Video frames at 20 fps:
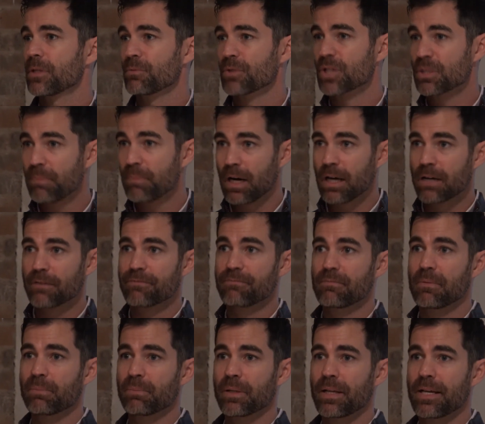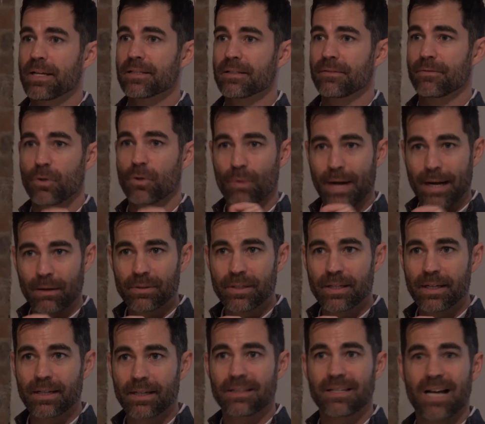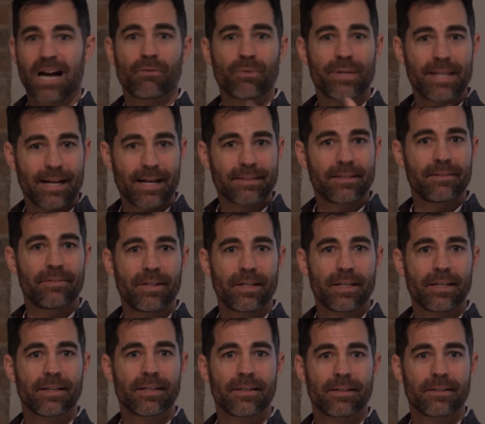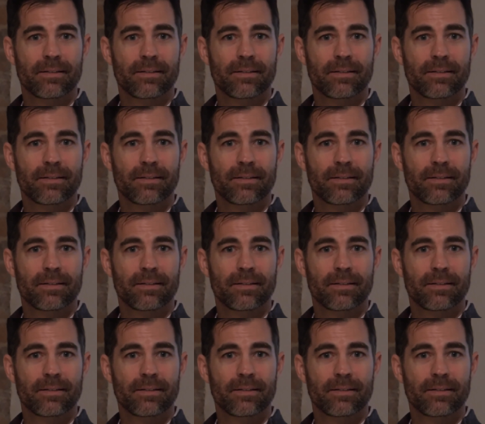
You respond from a place of grounding, not reactivity.